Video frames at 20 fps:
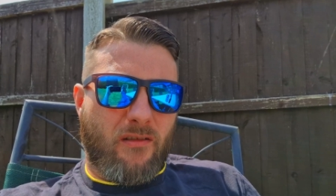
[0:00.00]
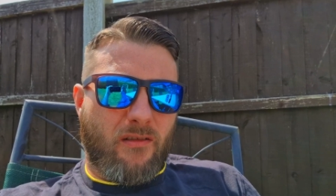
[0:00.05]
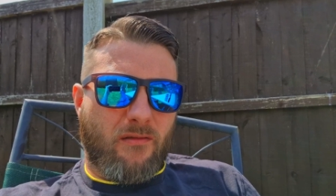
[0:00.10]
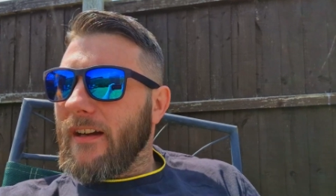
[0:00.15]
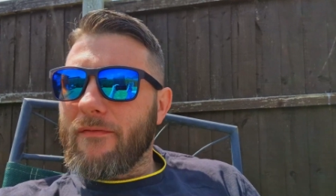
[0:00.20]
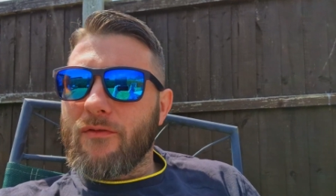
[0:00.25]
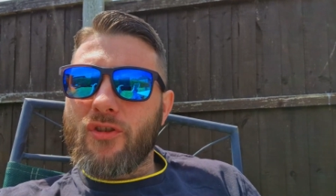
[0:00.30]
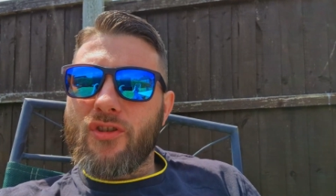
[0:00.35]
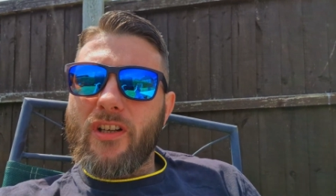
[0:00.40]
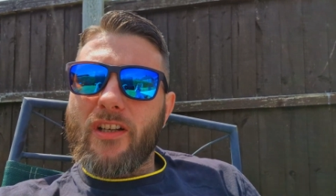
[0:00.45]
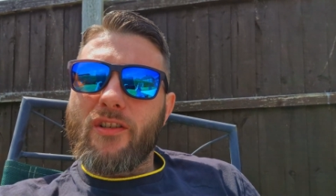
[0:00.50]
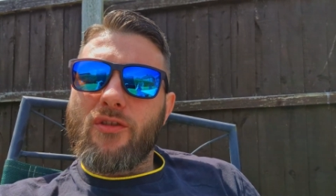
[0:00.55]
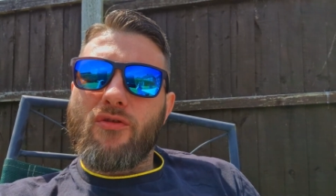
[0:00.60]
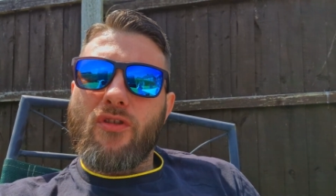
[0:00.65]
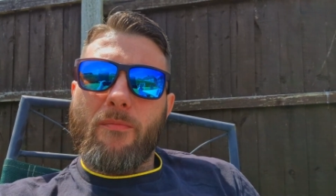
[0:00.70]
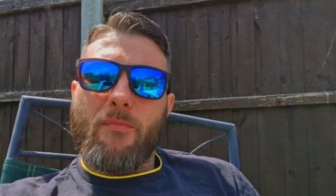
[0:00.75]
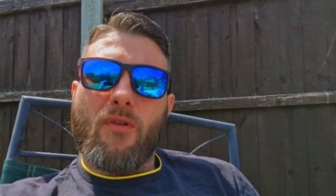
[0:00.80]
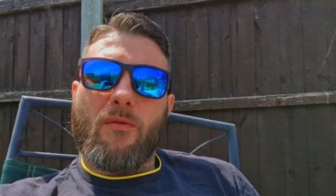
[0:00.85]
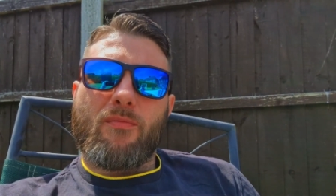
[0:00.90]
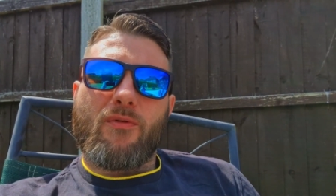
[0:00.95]
I've just had a
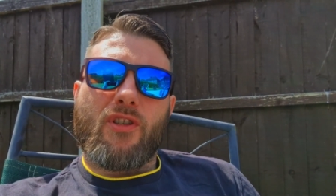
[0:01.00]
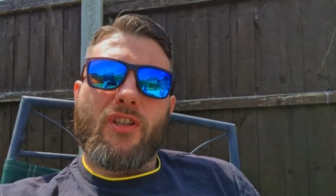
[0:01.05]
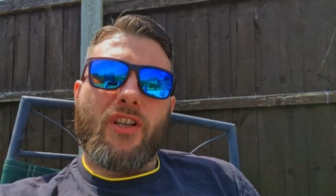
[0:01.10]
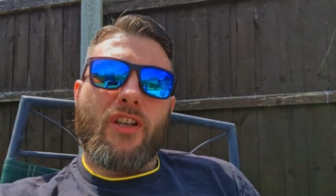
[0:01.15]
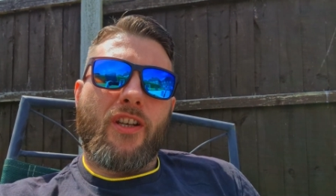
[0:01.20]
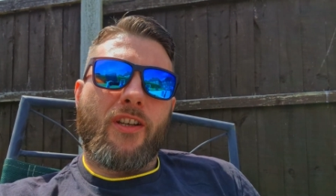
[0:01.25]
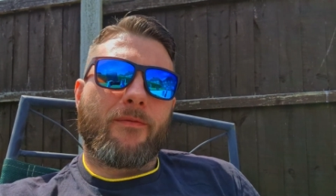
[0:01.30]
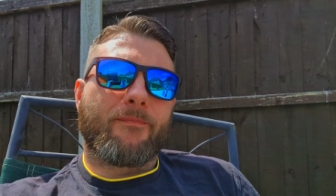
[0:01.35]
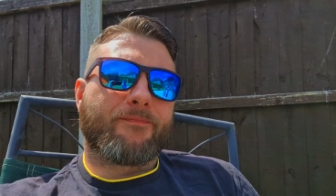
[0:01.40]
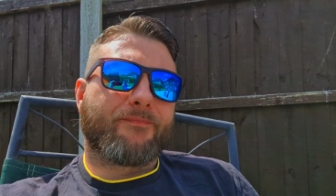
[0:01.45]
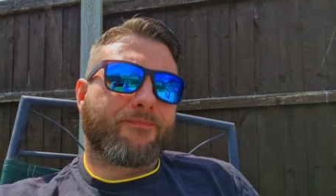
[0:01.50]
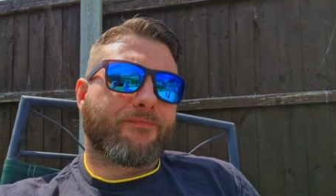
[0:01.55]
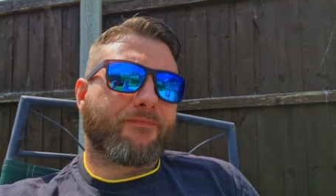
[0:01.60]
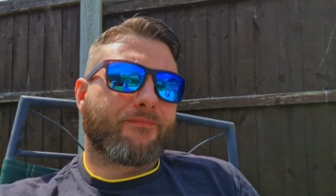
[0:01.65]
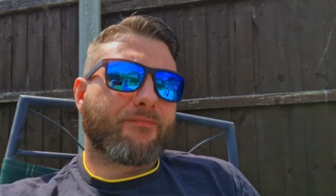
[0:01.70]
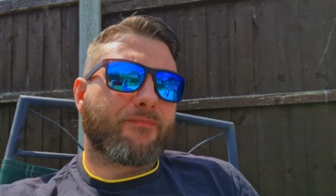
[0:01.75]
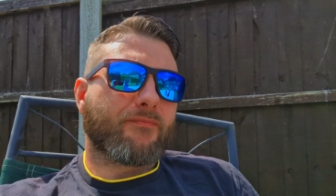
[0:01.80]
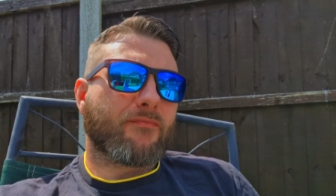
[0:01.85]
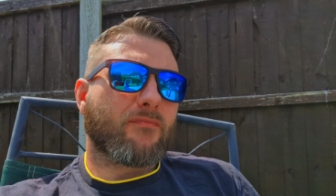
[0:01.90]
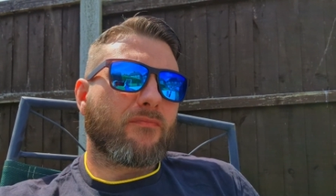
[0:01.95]
trip up to
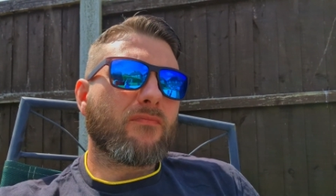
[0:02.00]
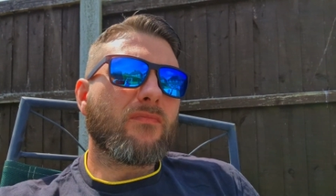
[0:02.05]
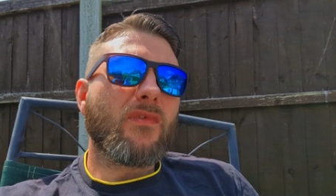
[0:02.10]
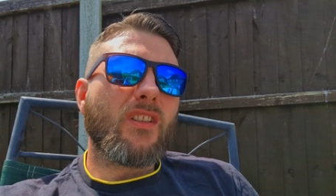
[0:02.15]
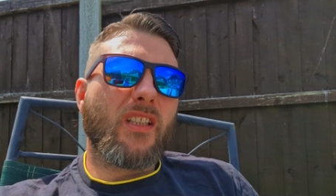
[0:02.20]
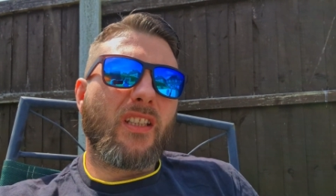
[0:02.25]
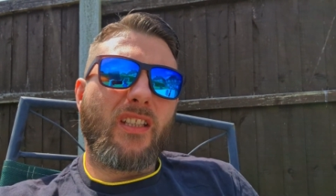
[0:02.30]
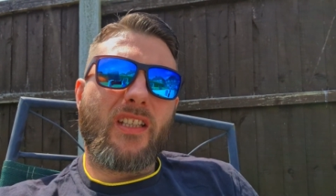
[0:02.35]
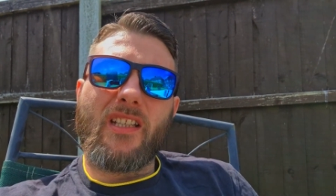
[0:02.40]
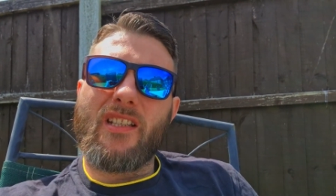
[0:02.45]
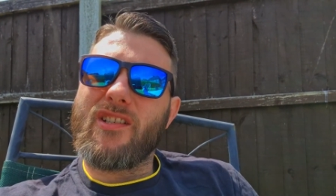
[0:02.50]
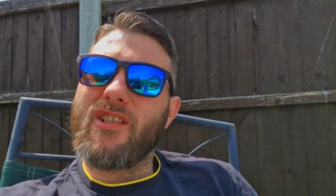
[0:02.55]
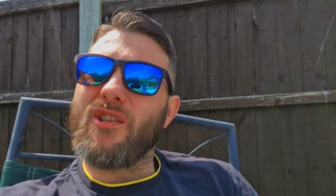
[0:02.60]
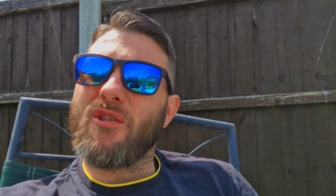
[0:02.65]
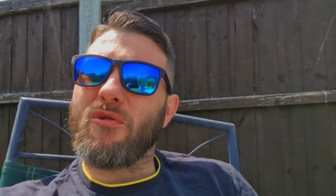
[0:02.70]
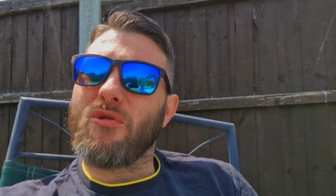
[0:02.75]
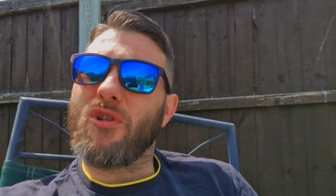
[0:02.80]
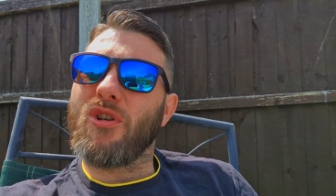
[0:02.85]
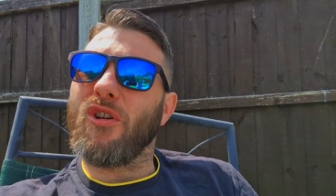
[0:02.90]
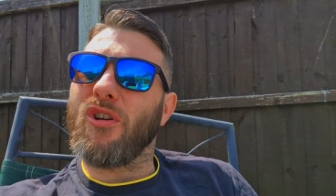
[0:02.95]

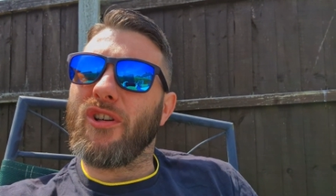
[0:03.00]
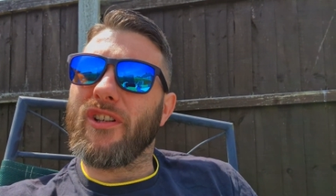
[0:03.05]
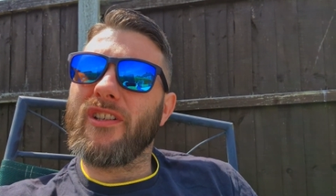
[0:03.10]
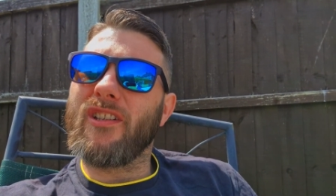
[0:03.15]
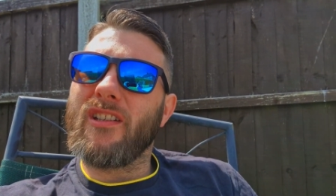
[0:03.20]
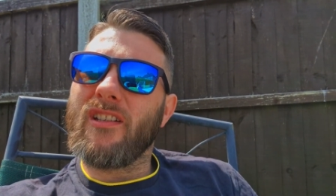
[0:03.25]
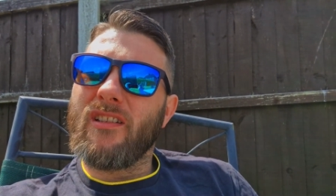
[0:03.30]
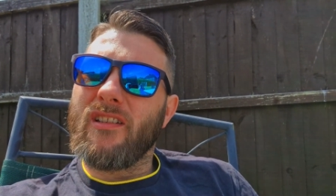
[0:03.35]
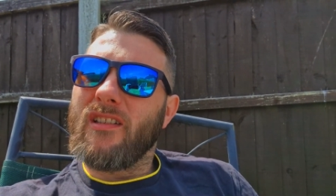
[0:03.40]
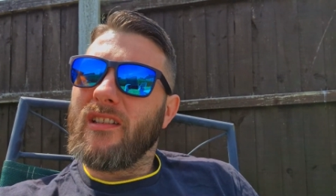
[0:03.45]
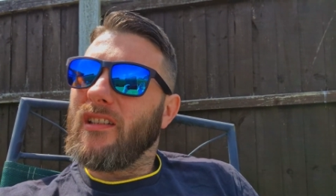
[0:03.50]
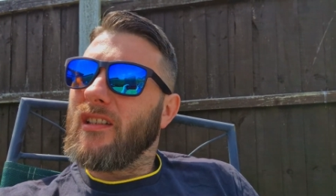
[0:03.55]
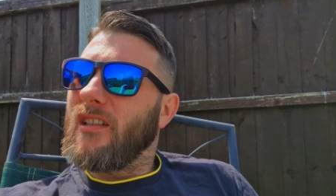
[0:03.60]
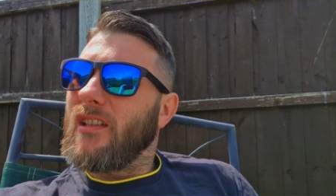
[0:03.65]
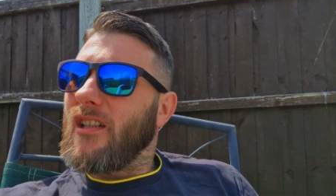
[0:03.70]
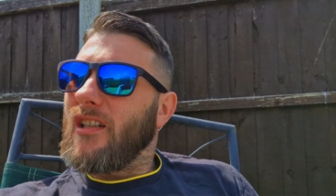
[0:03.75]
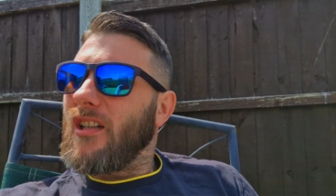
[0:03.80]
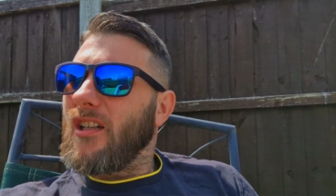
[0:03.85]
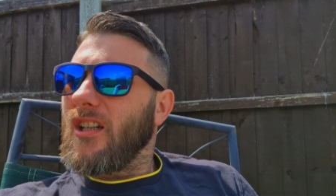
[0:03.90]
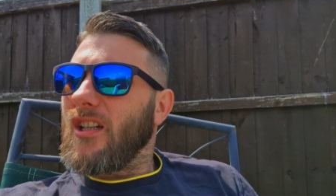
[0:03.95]
Kitsukoi
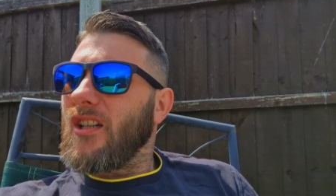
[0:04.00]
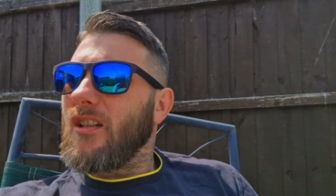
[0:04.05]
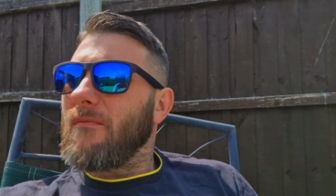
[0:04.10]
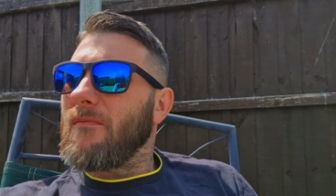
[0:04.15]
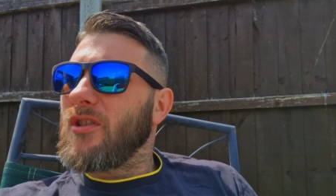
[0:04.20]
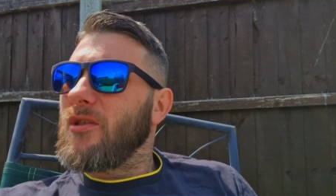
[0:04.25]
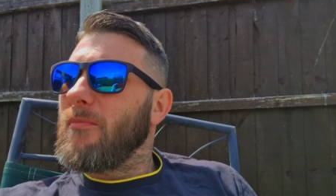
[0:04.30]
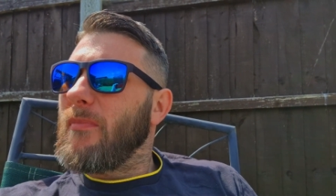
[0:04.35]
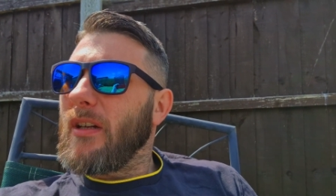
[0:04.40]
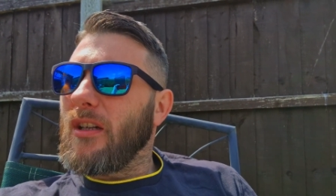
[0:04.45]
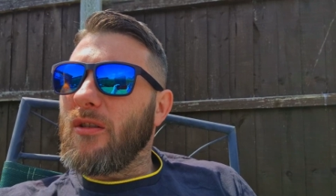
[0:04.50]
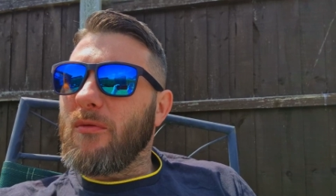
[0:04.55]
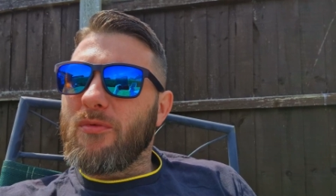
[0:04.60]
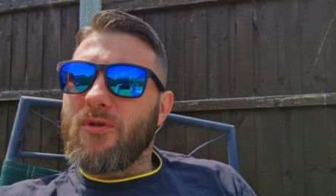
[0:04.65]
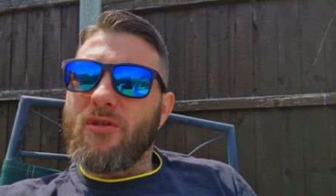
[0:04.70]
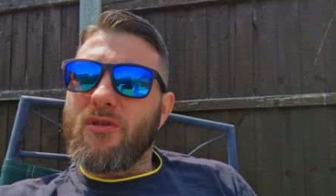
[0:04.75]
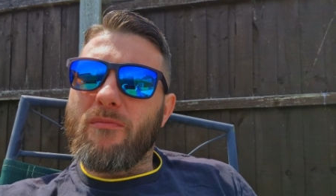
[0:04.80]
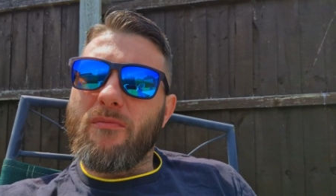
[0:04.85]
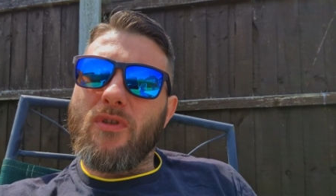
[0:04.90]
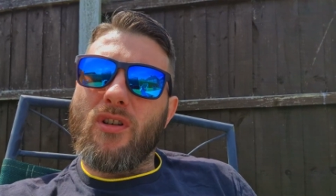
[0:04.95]
to pick up
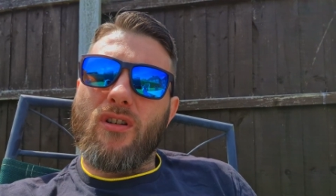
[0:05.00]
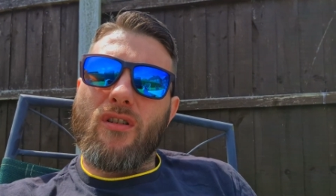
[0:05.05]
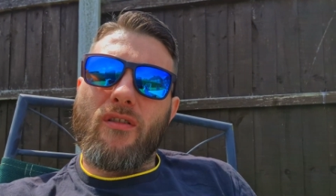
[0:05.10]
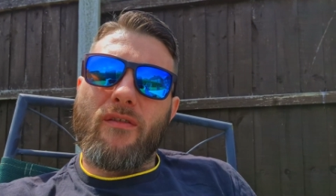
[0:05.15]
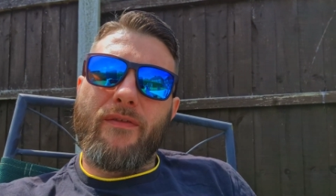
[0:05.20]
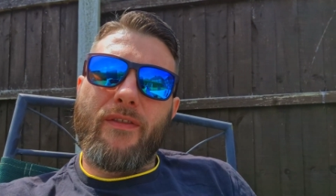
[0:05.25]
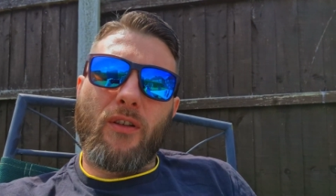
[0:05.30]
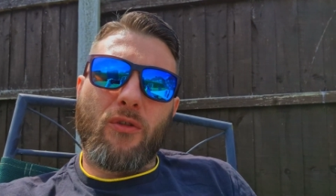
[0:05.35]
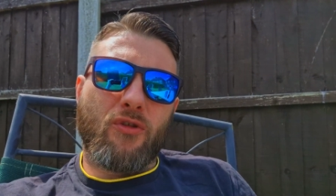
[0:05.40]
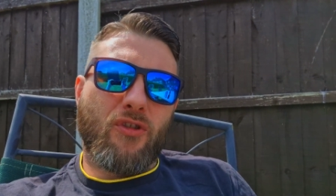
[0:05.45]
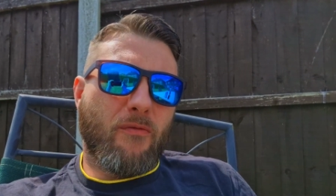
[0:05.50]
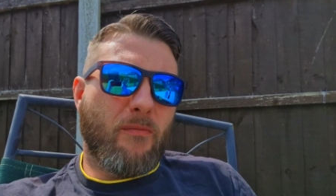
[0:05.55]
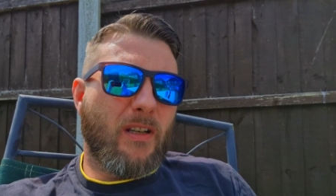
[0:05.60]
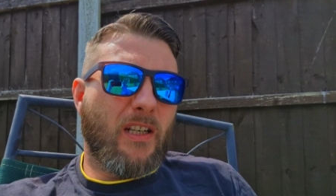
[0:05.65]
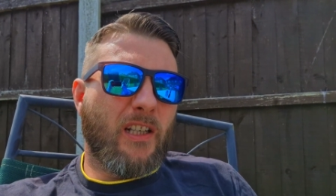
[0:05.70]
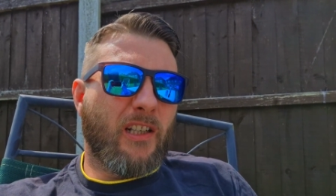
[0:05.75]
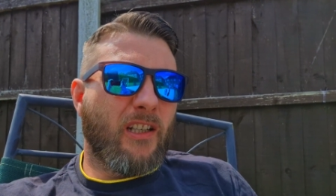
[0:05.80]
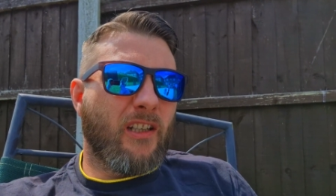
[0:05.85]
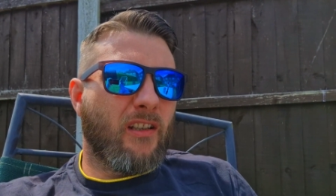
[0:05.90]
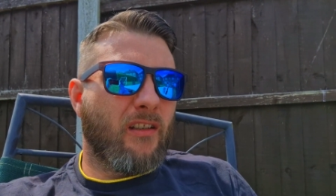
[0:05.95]
some more filter
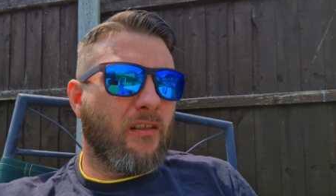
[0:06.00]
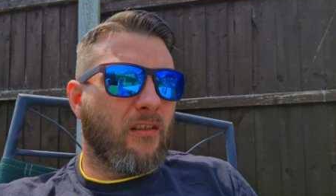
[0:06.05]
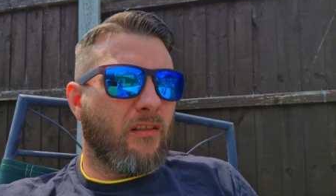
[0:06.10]
media